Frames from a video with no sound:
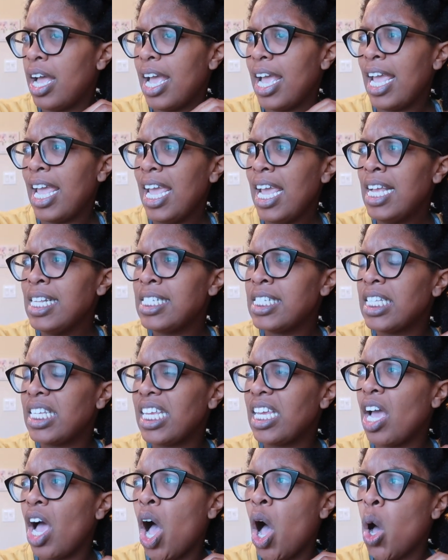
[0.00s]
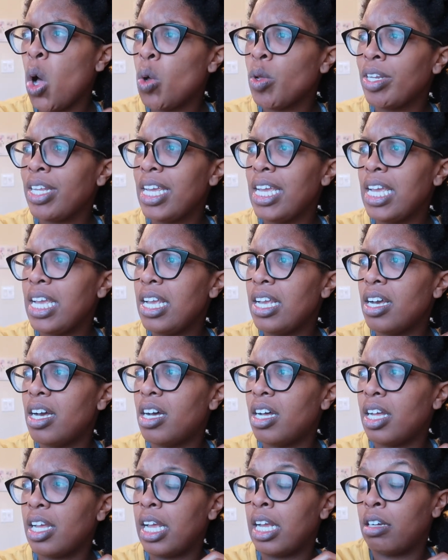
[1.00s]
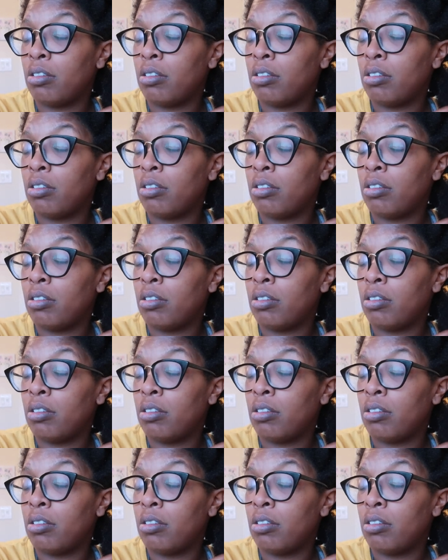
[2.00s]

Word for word: He's the only, uh,